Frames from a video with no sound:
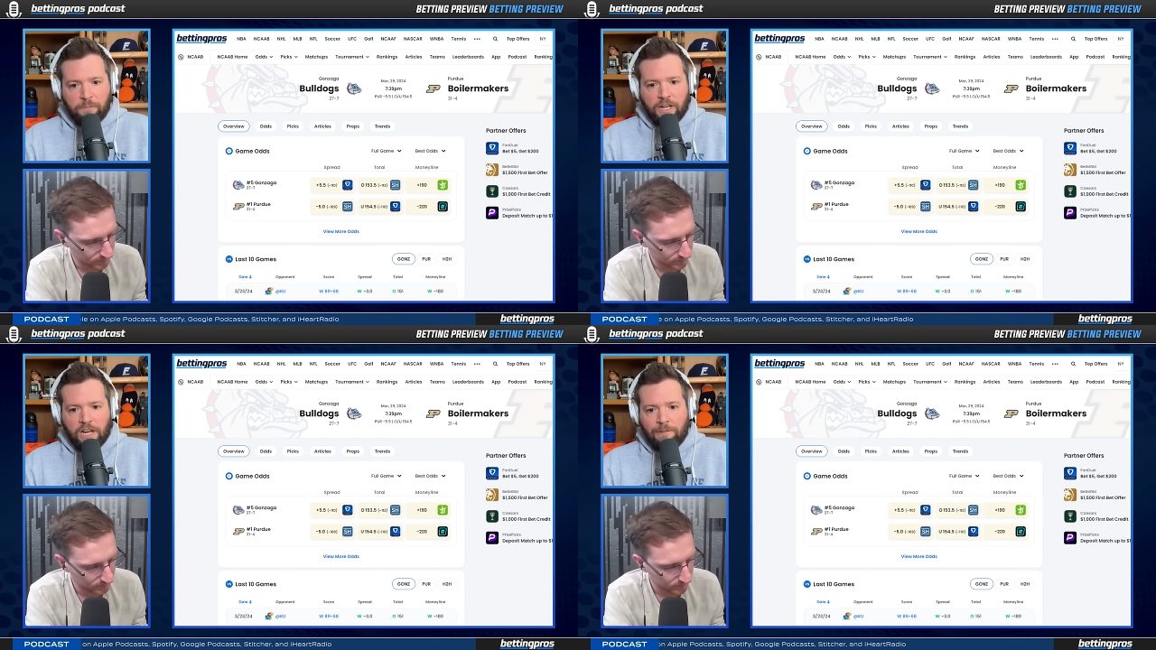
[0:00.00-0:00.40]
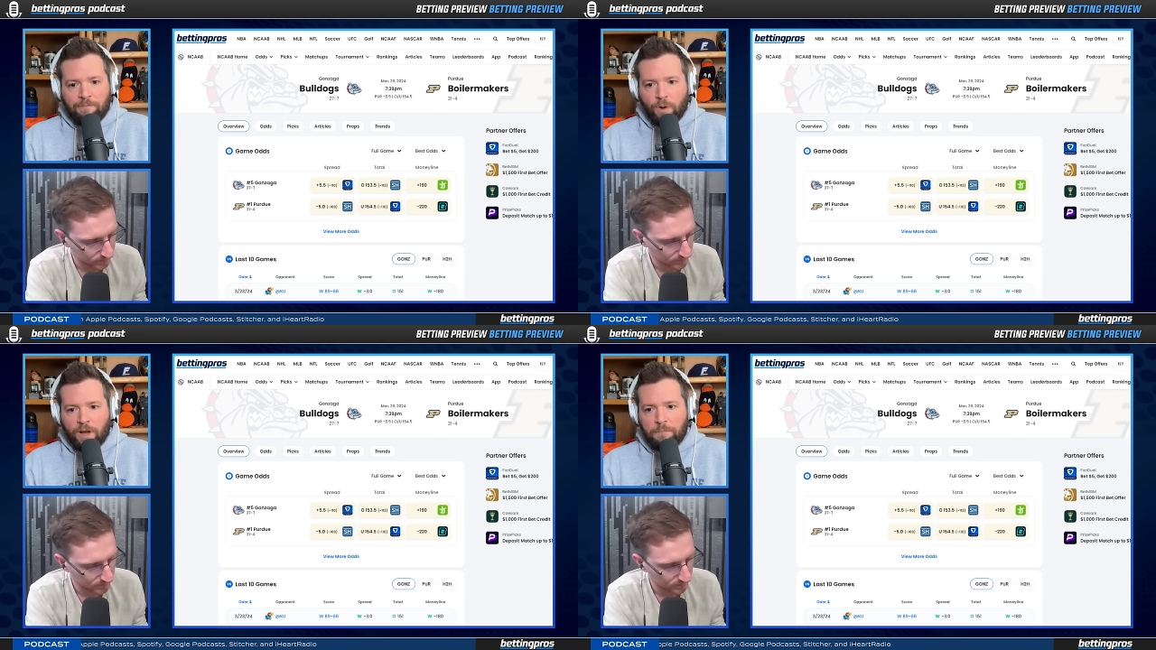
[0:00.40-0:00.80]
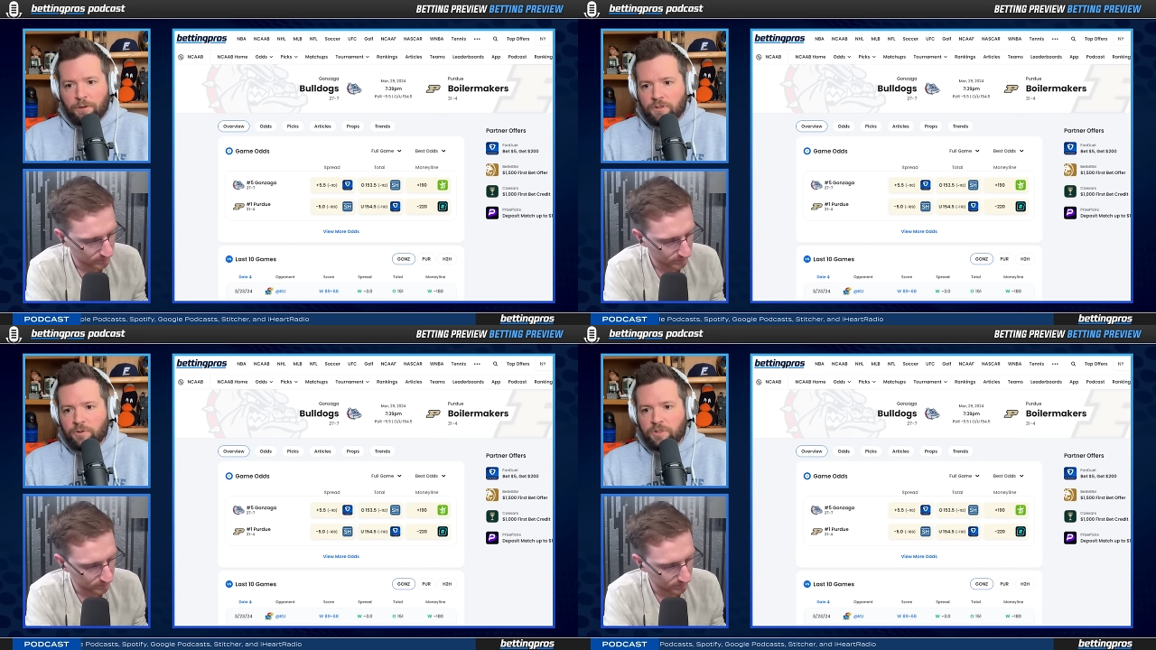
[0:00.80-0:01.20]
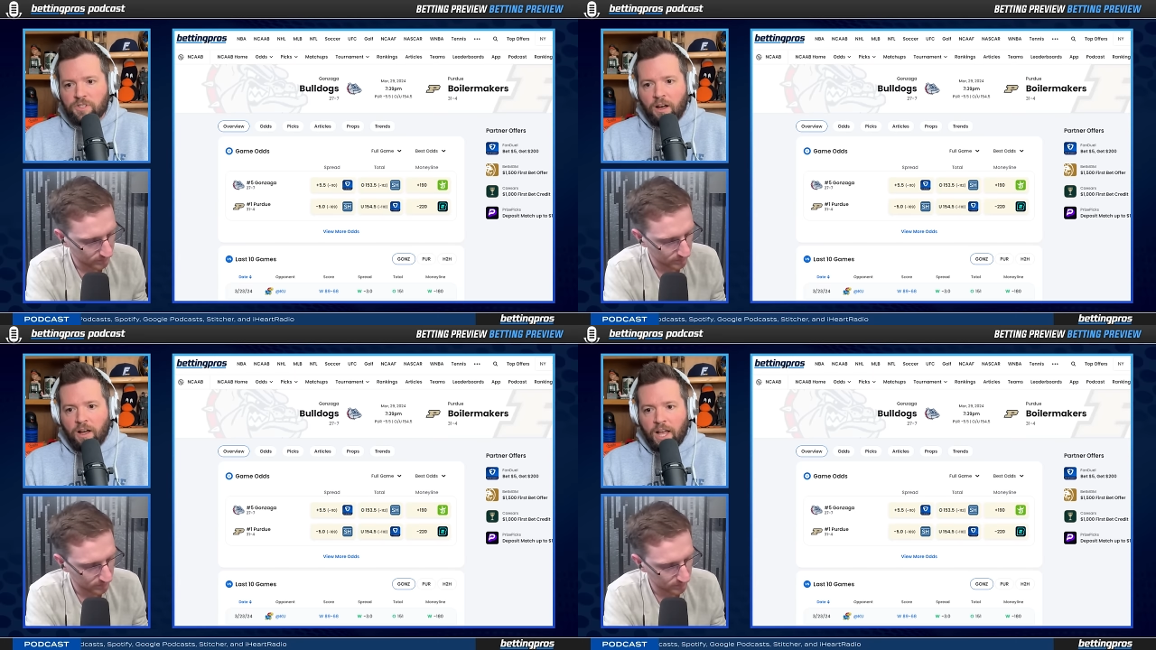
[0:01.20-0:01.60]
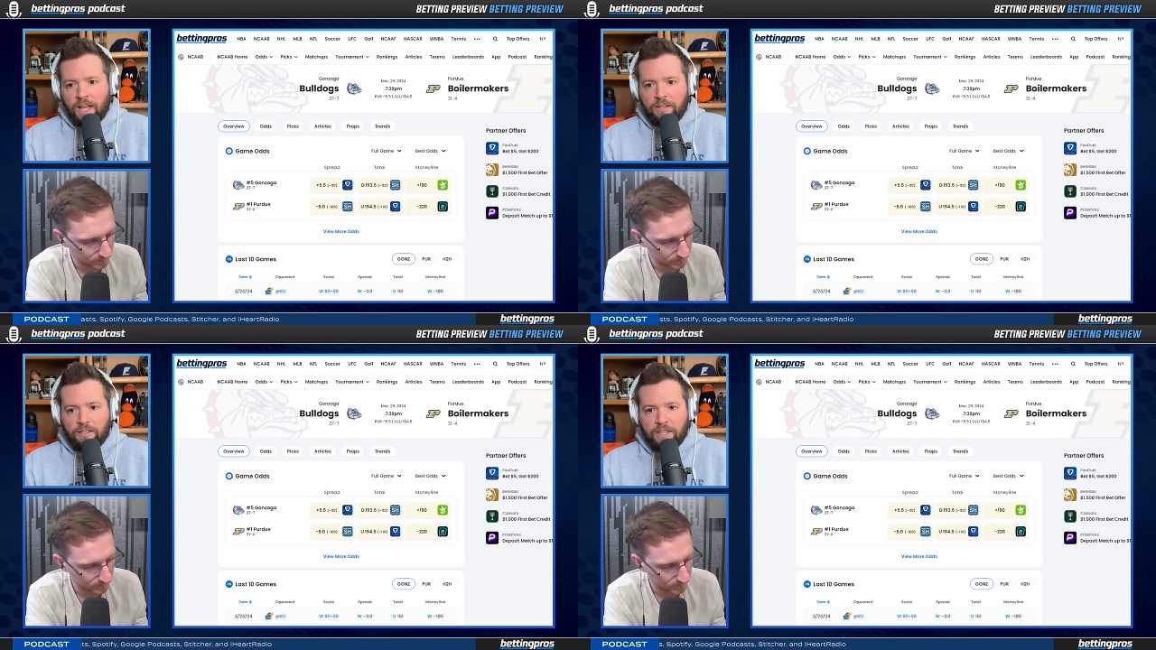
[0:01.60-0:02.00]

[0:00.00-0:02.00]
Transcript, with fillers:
Speaker 1: but when Purdue is on,